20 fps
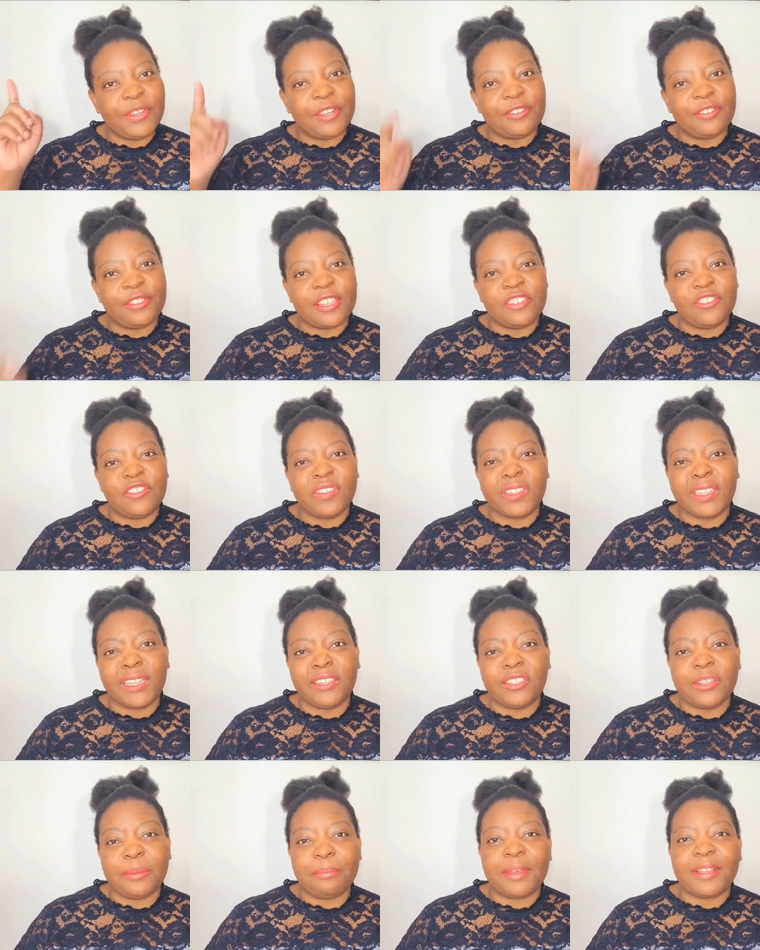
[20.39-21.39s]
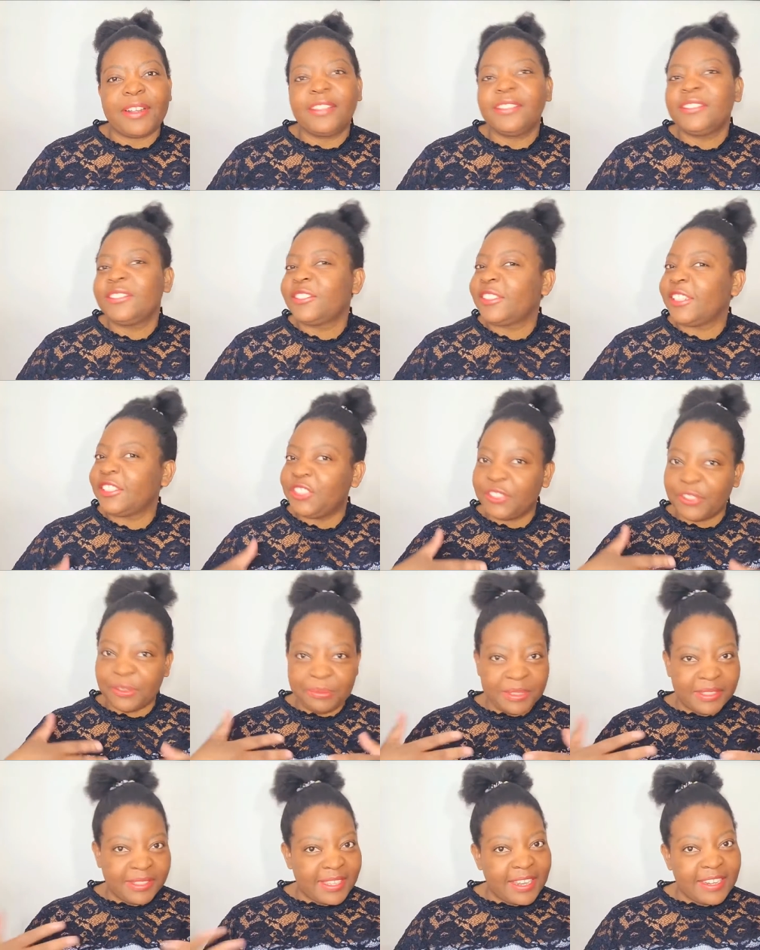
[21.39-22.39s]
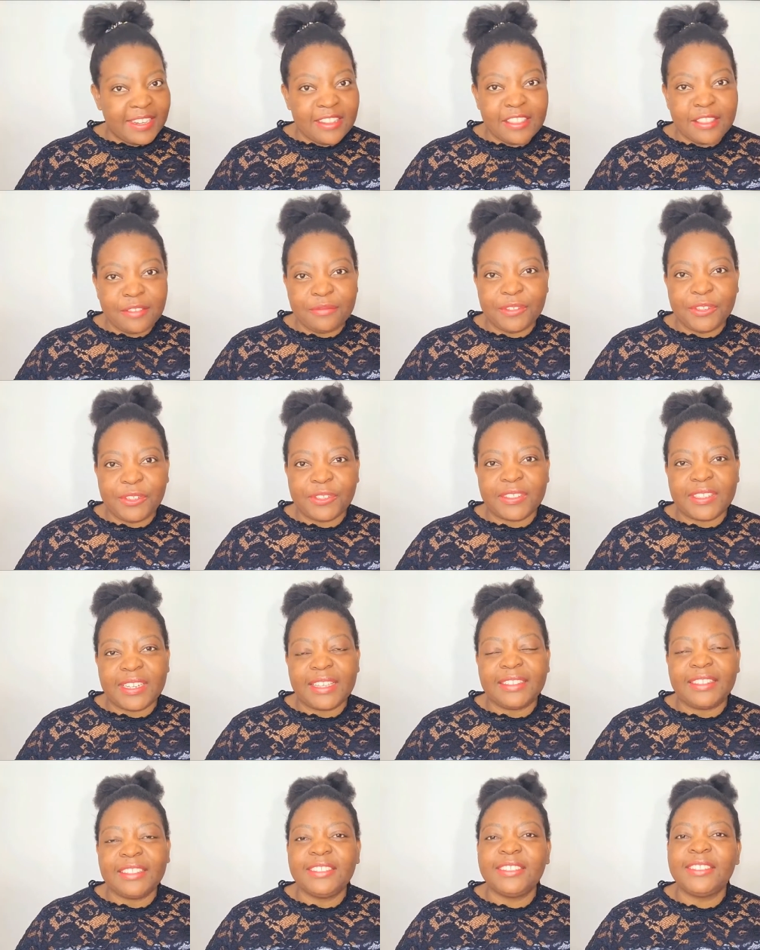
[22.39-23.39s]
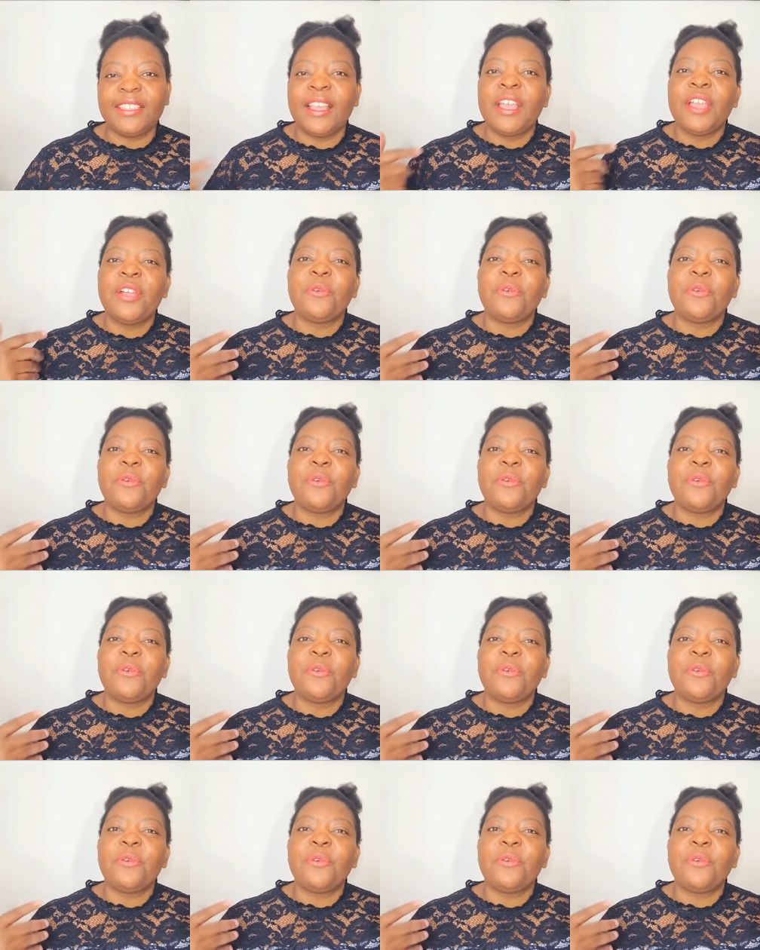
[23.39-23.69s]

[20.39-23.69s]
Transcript: turn on that notification button so that you don't miss any other videos like this